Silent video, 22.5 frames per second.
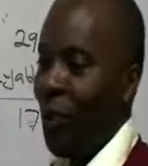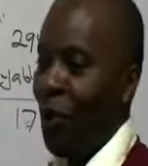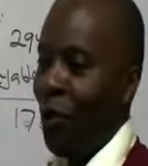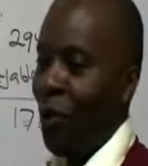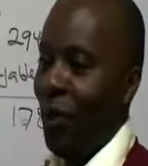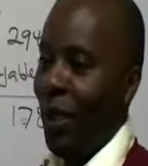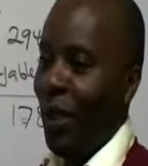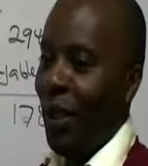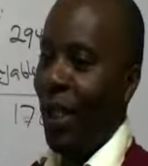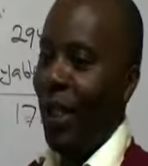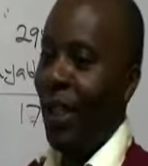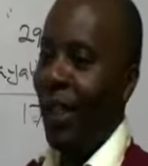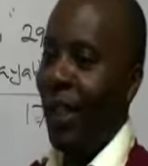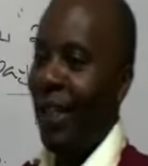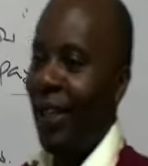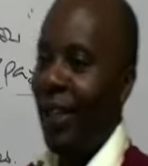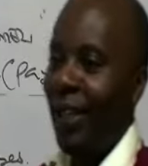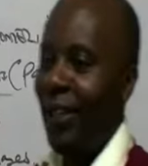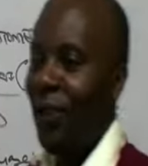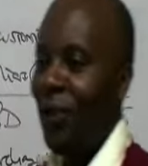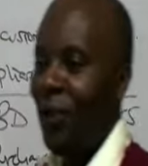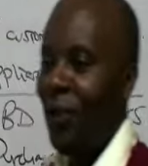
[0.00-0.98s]
to me.
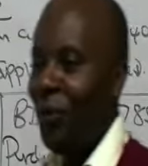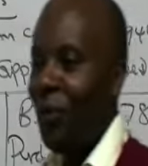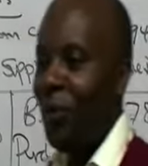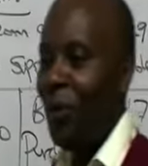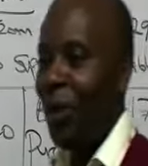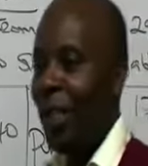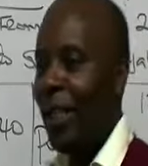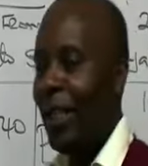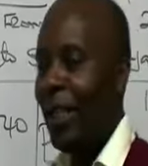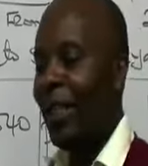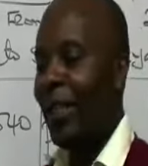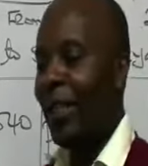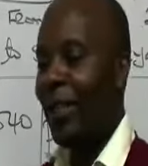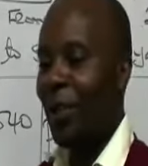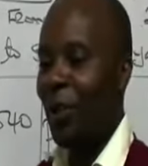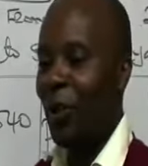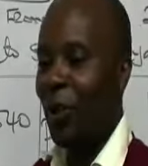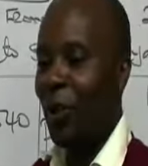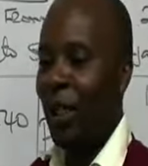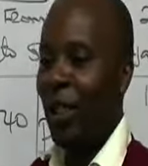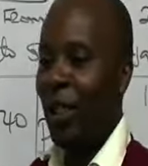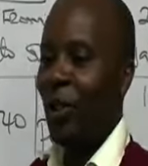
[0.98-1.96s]
Nobody is
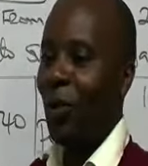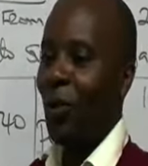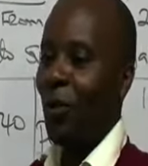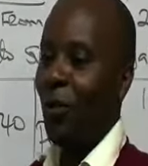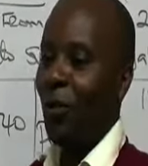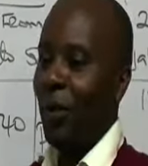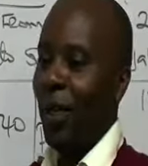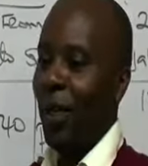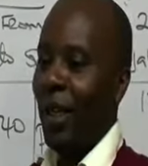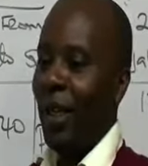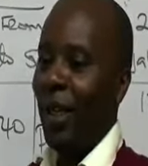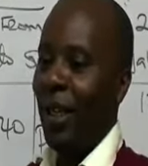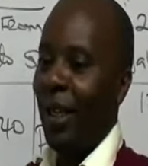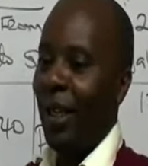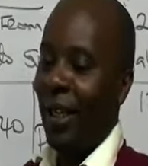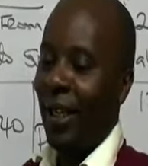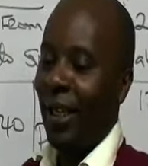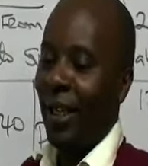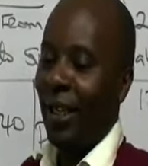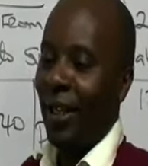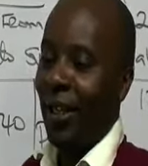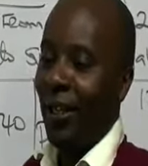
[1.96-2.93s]
talking to me.
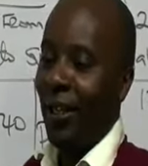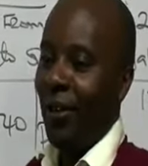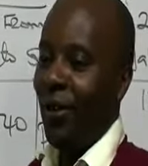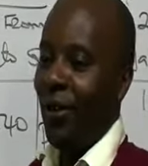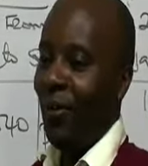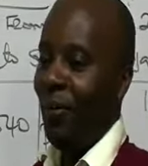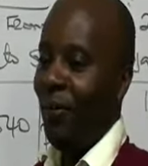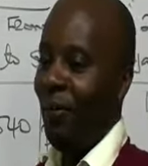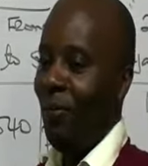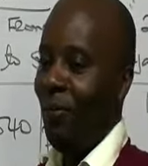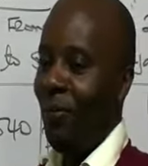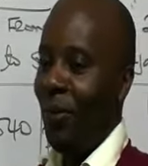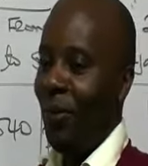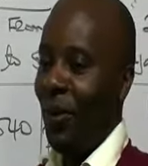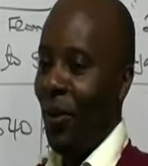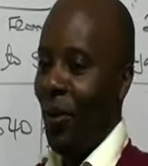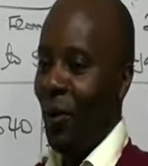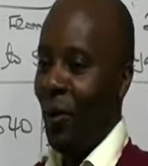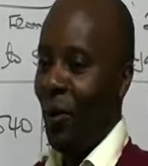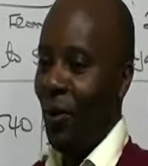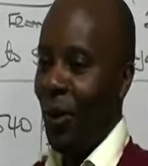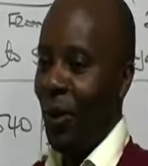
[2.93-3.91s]

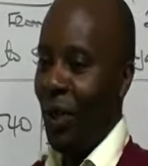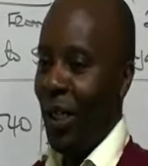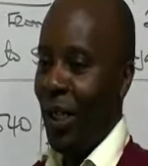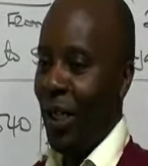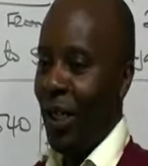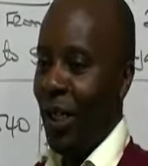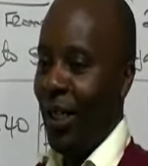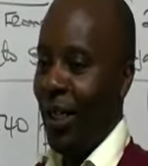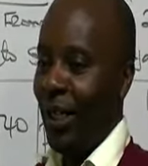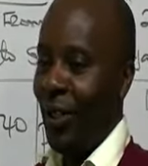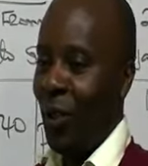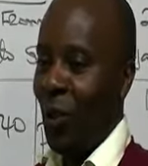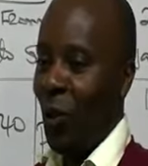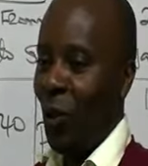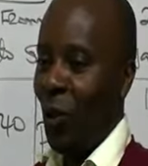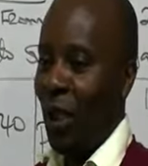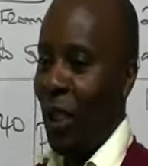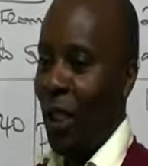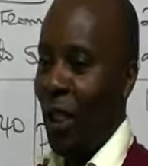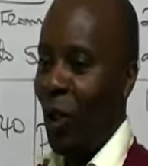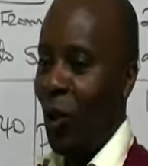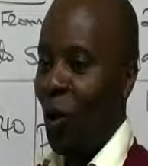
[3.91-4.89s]
Nobody is
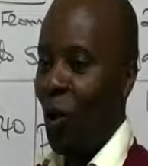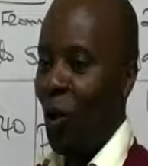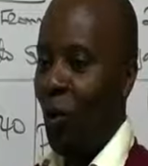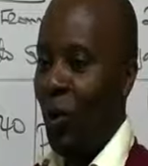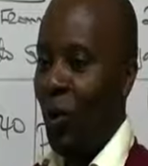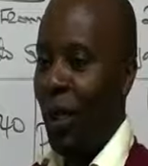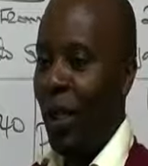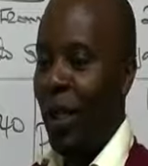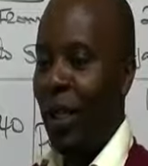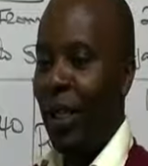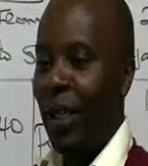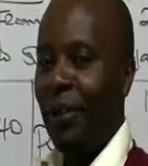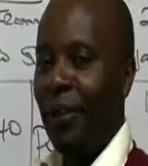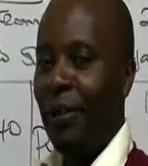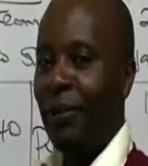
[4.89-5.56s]
talking to me.